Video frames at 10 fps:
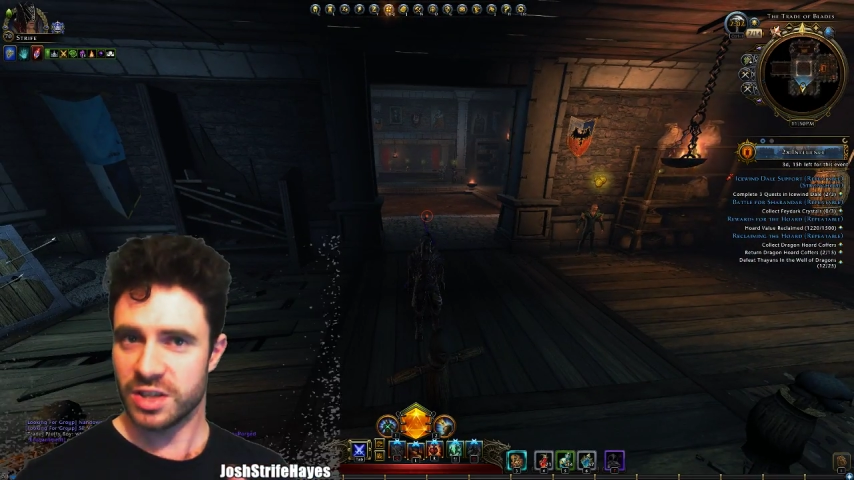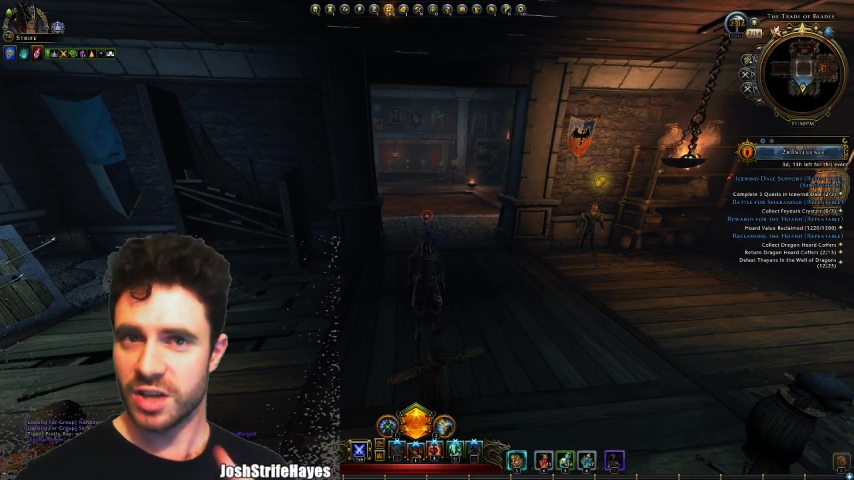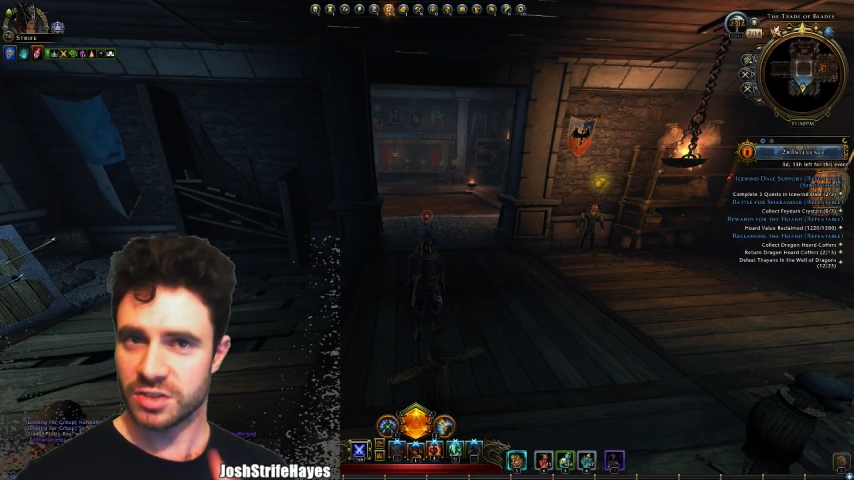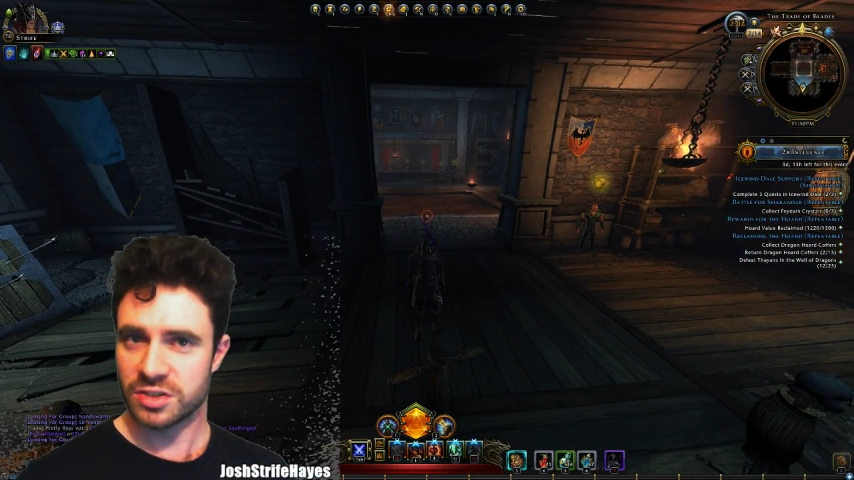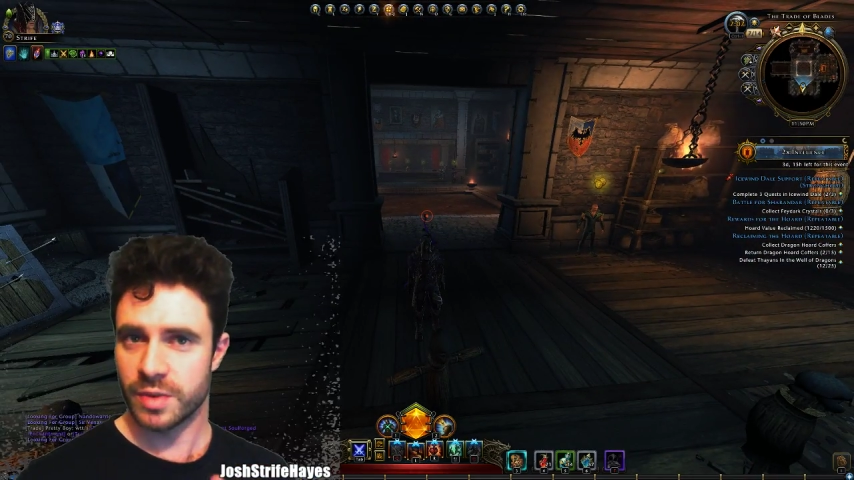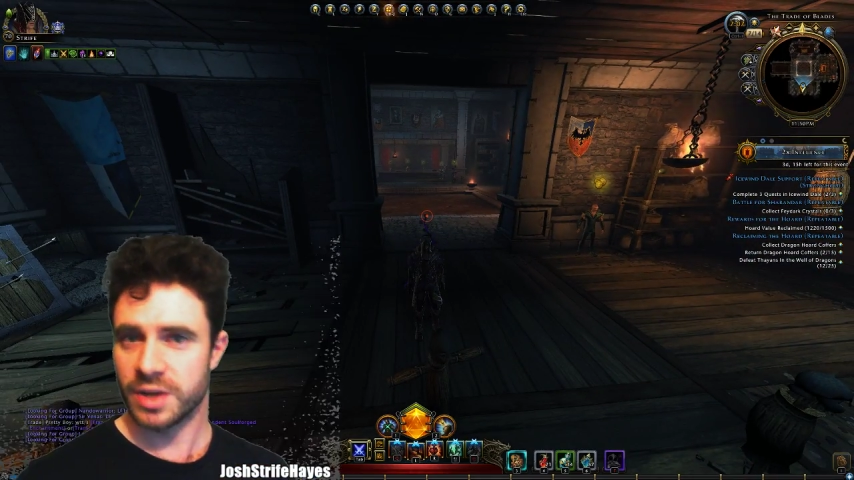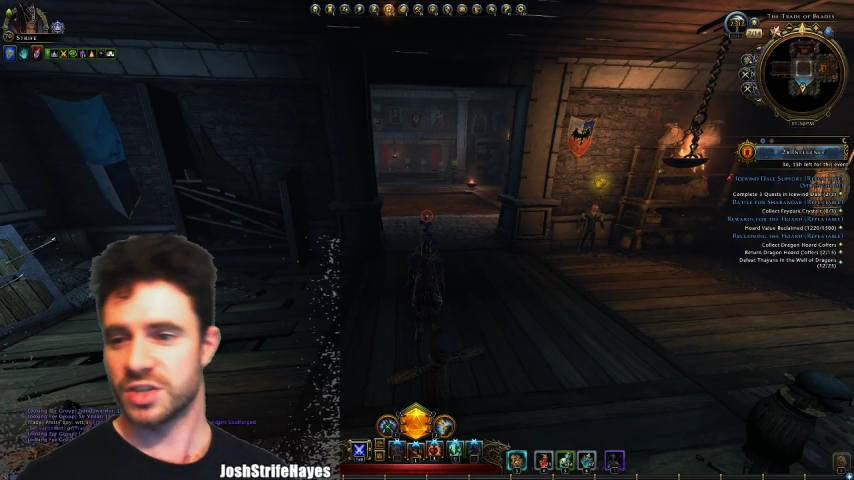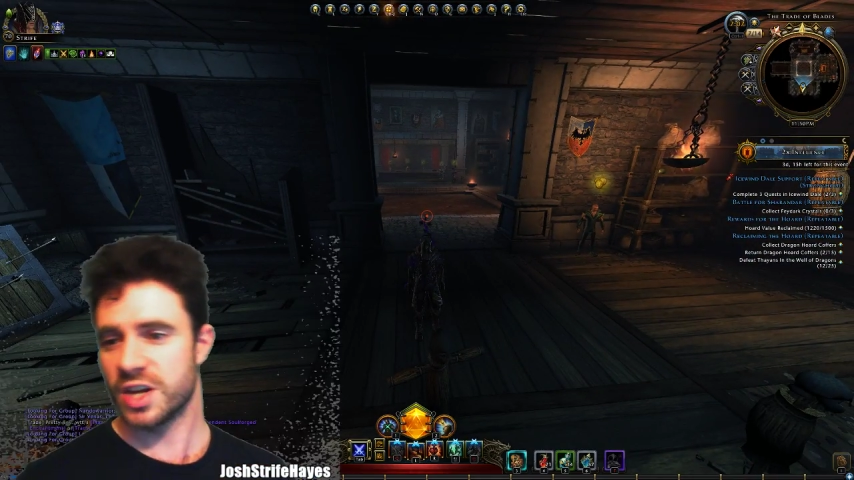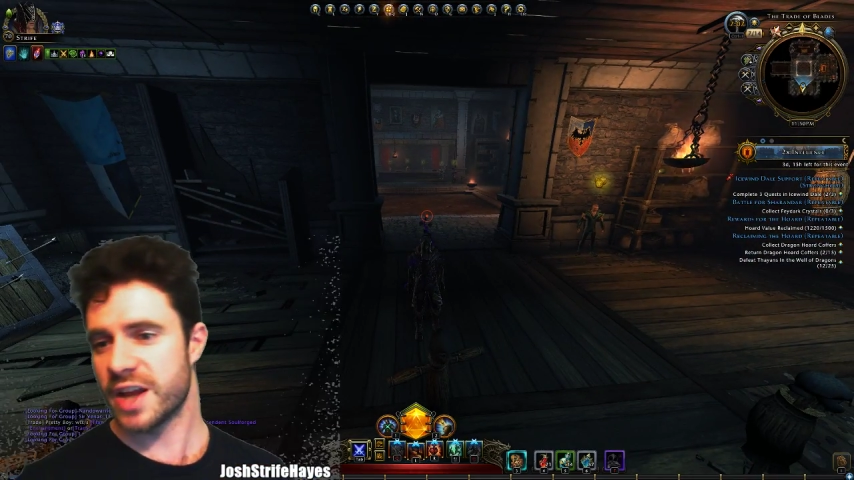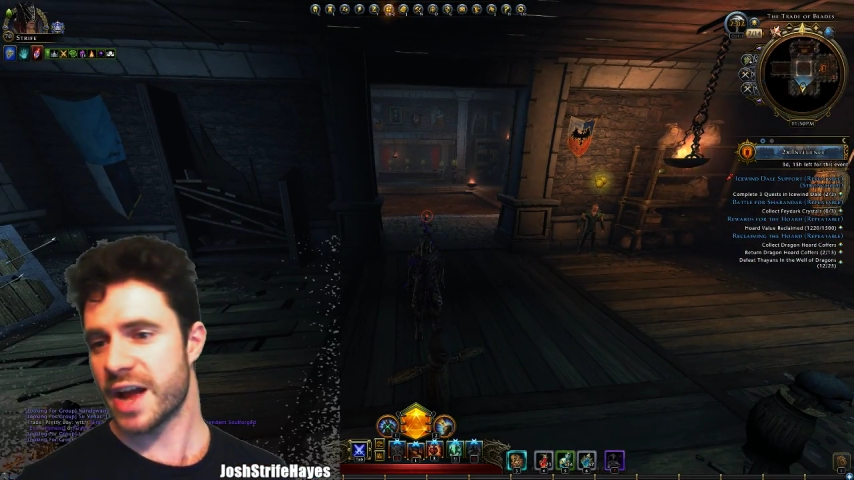the Hunter
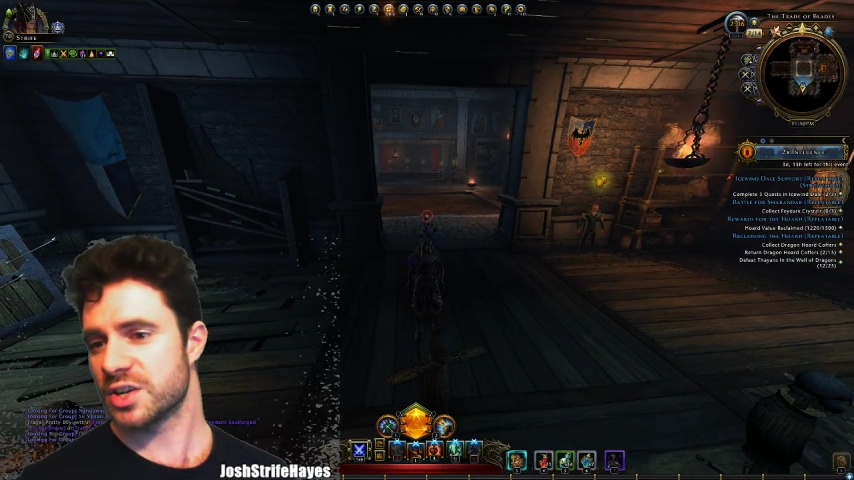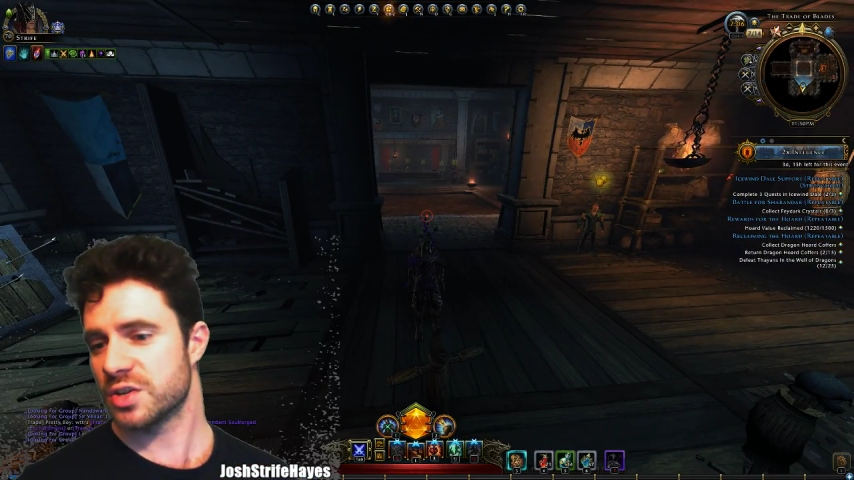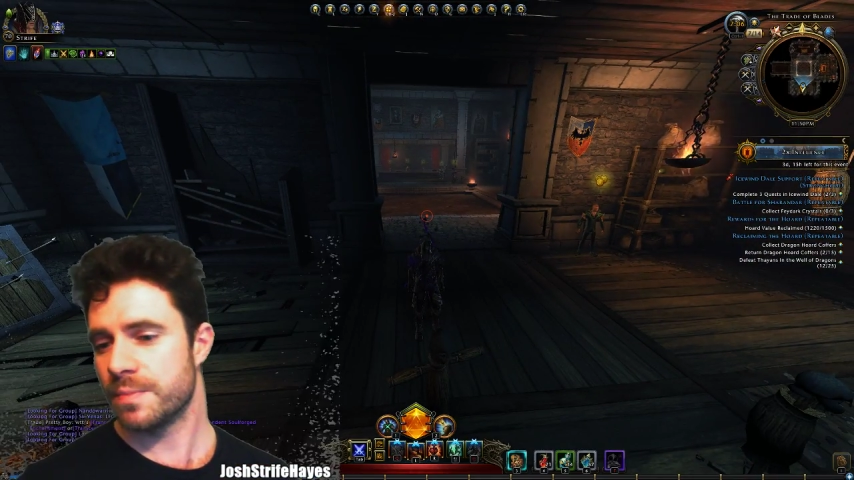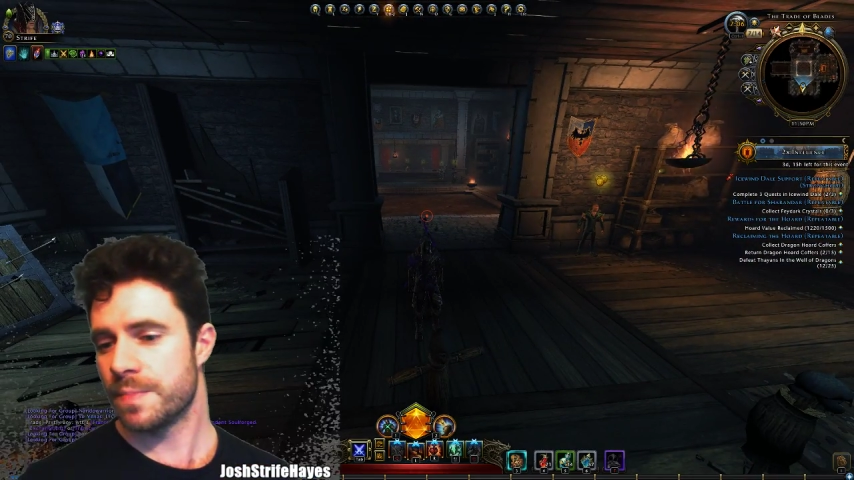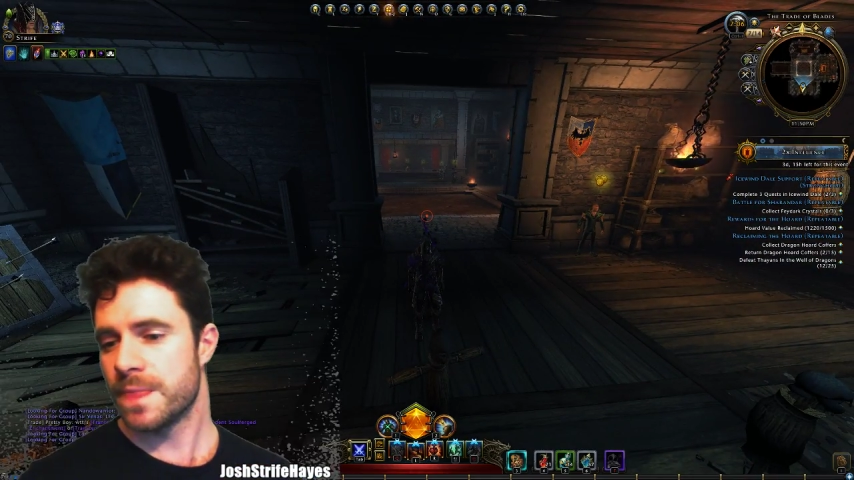Ranger in action.